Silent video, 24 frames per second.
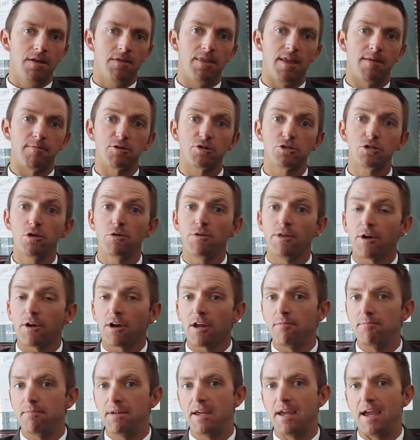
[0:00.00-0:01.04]
Number two, there
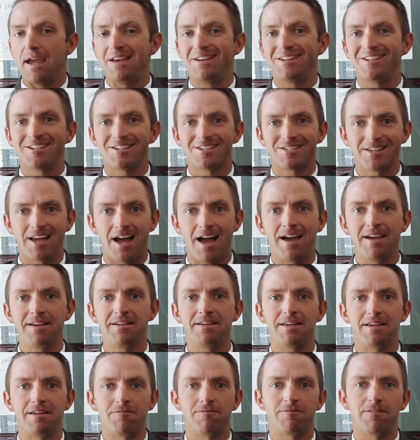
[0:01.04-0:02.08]
can be a design
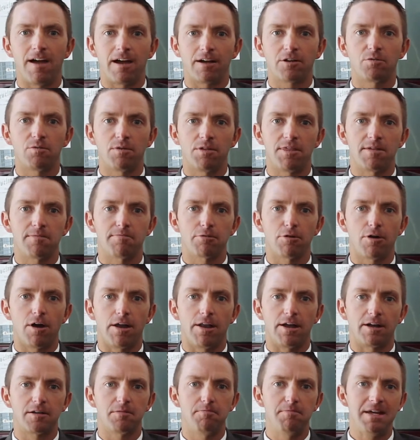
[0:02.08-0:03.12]
defect with the
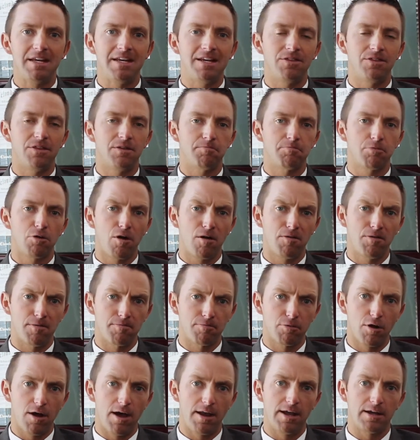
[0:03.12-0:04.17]
product, meaning the
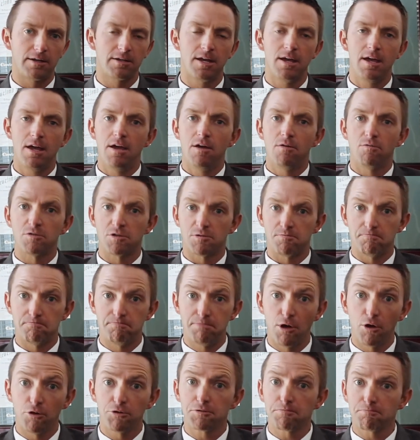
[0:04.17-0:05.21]
product was
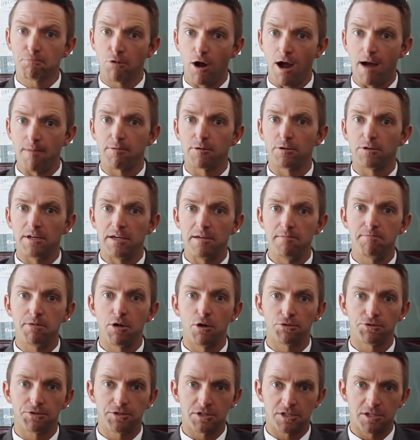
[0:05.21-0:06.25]
built properly,
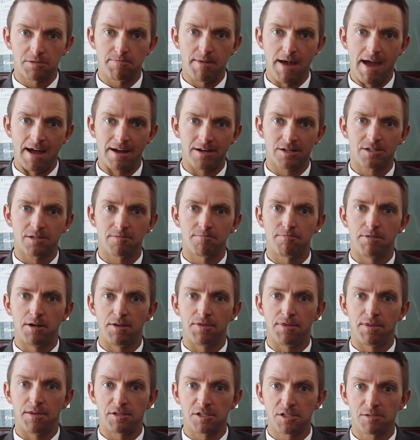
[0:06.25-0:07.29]
built to specs,
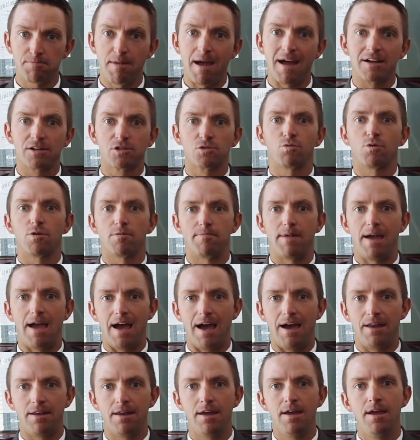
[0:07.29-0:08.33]
but the specs were
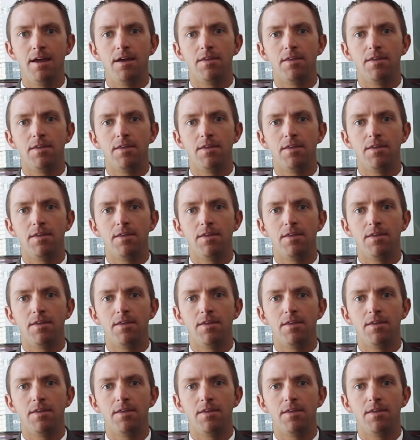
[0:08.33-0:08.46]
bad.